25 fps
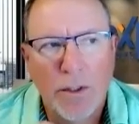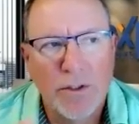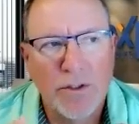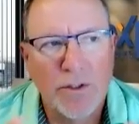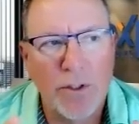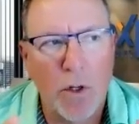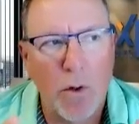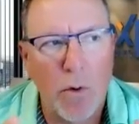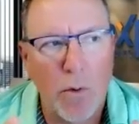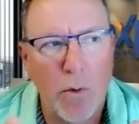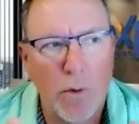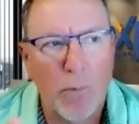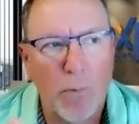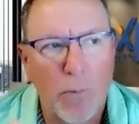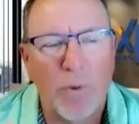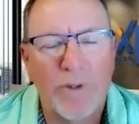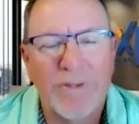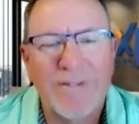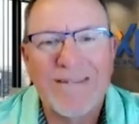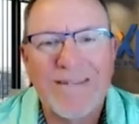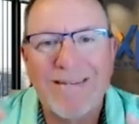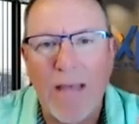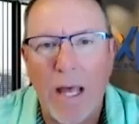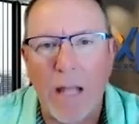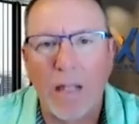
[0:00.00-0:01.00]
So with
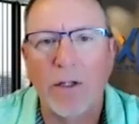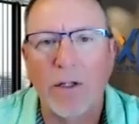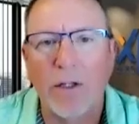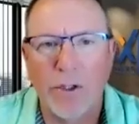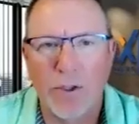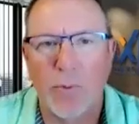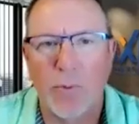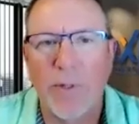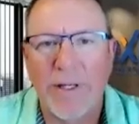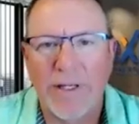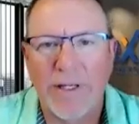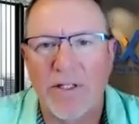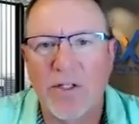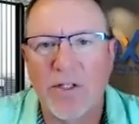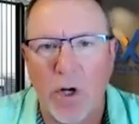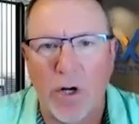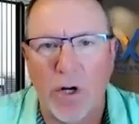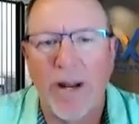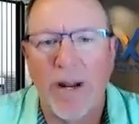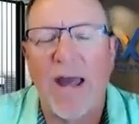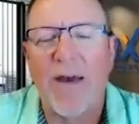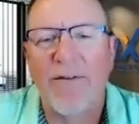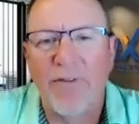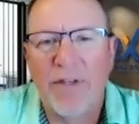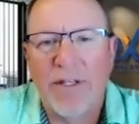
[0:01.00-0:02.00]
sellers, we could
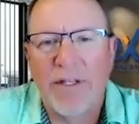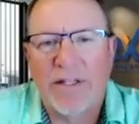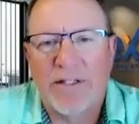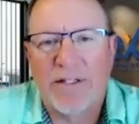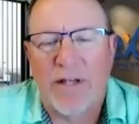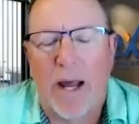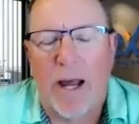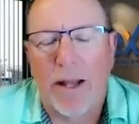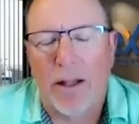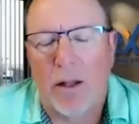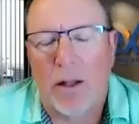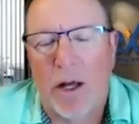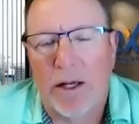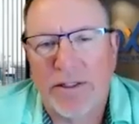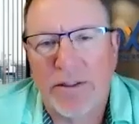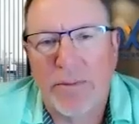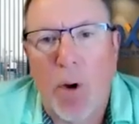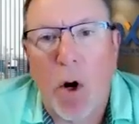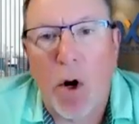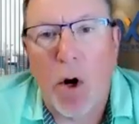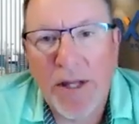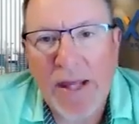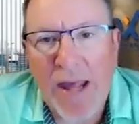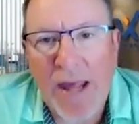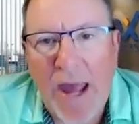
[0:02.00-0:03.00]
start having these dialogues. I'm
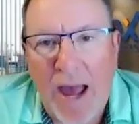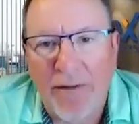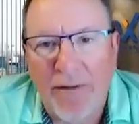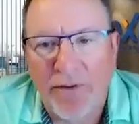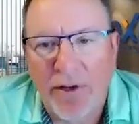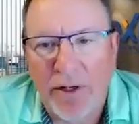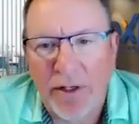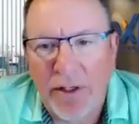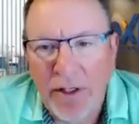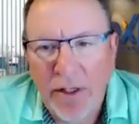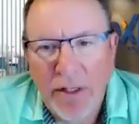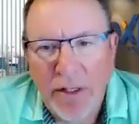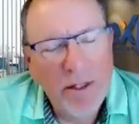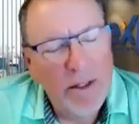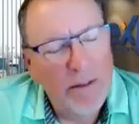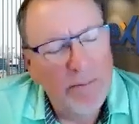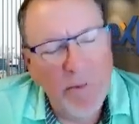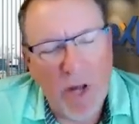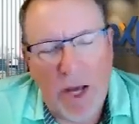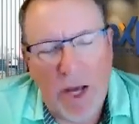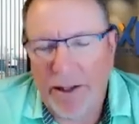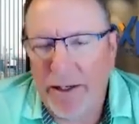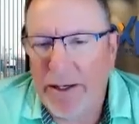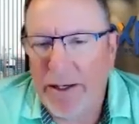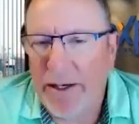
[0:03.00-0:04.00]
already having,
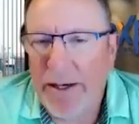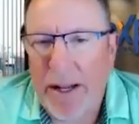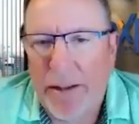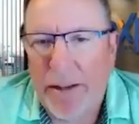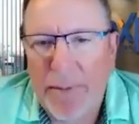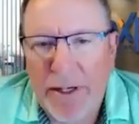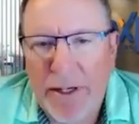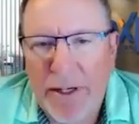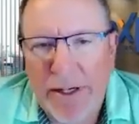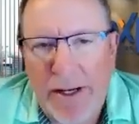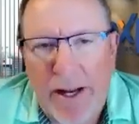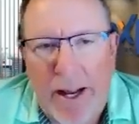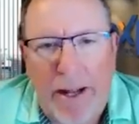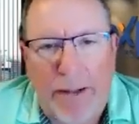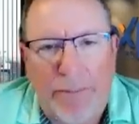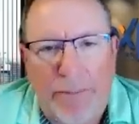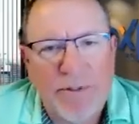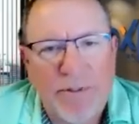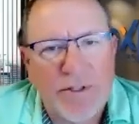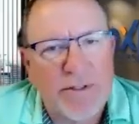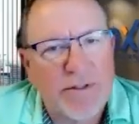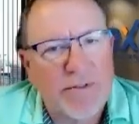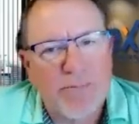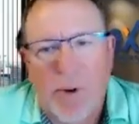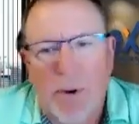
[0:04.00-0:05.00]
not gonna name any
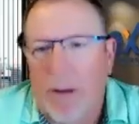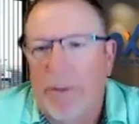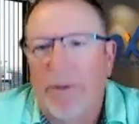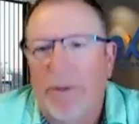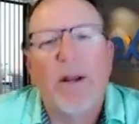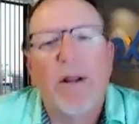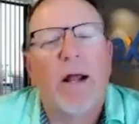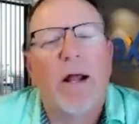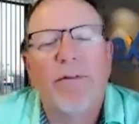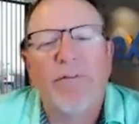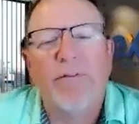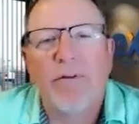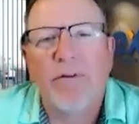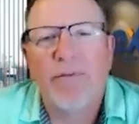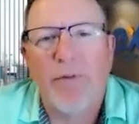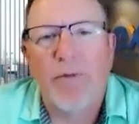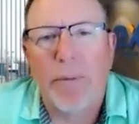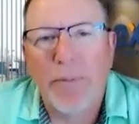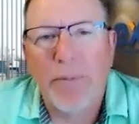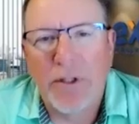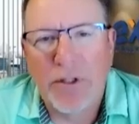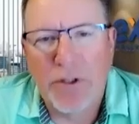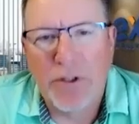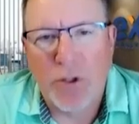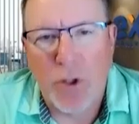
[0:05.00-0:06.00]
names, probably not even
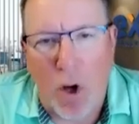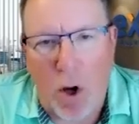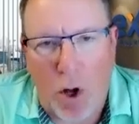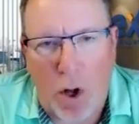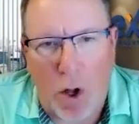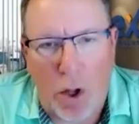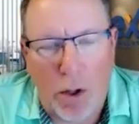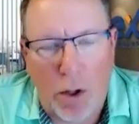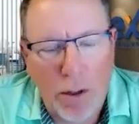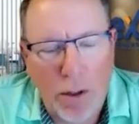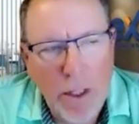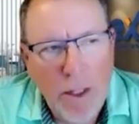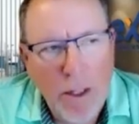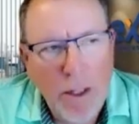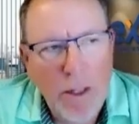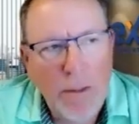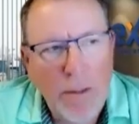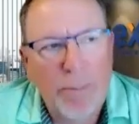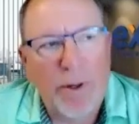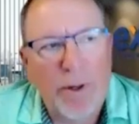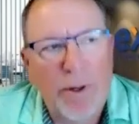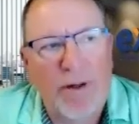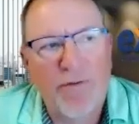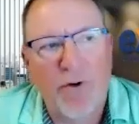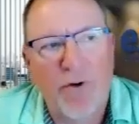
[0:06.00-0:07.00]
from this call,
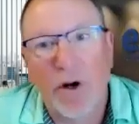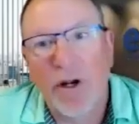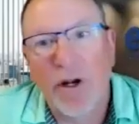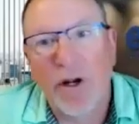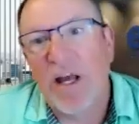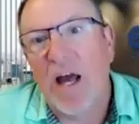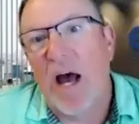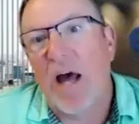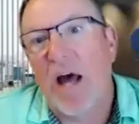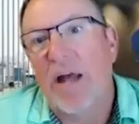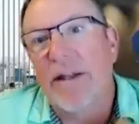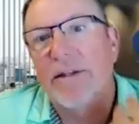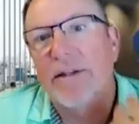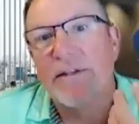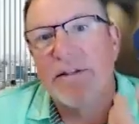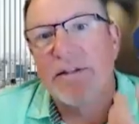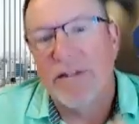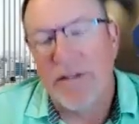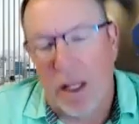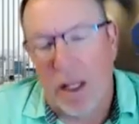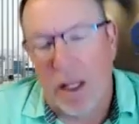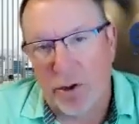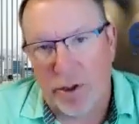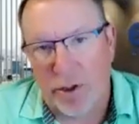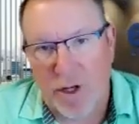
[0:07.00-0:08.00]
but I've already got
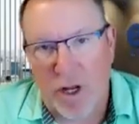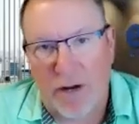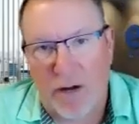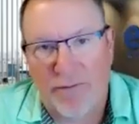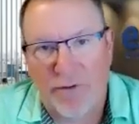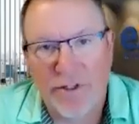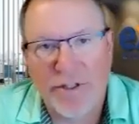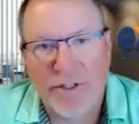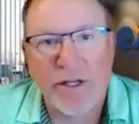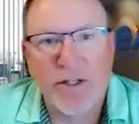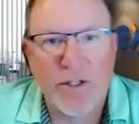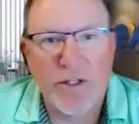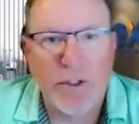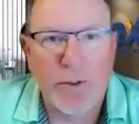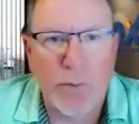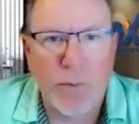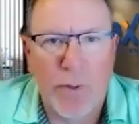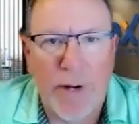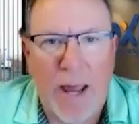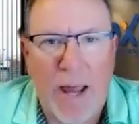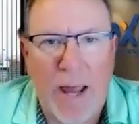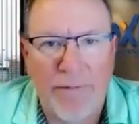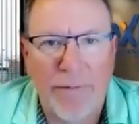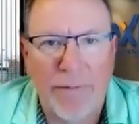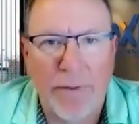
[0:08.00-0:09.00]
seller conversations
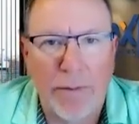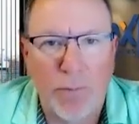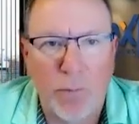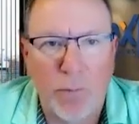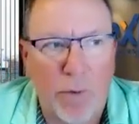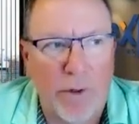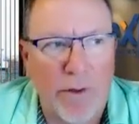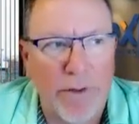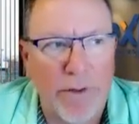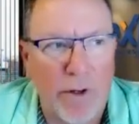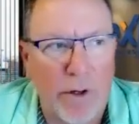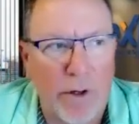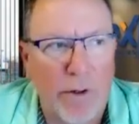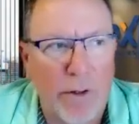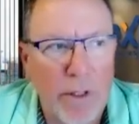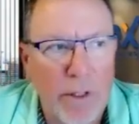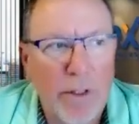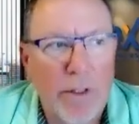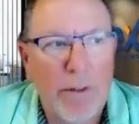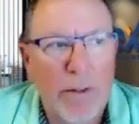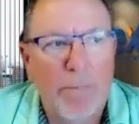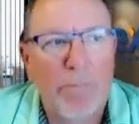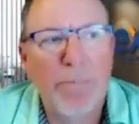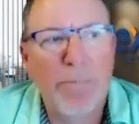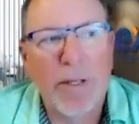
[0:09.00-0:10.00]
we're having where they're
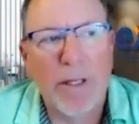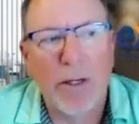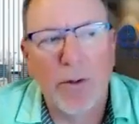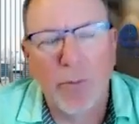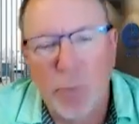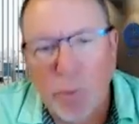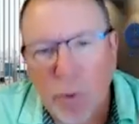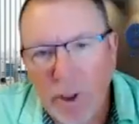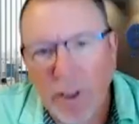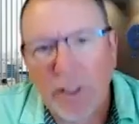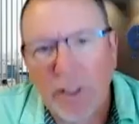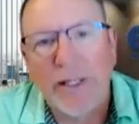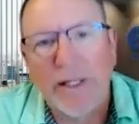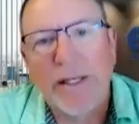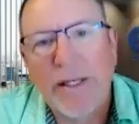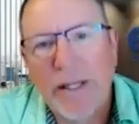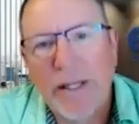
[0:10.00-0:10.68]
being really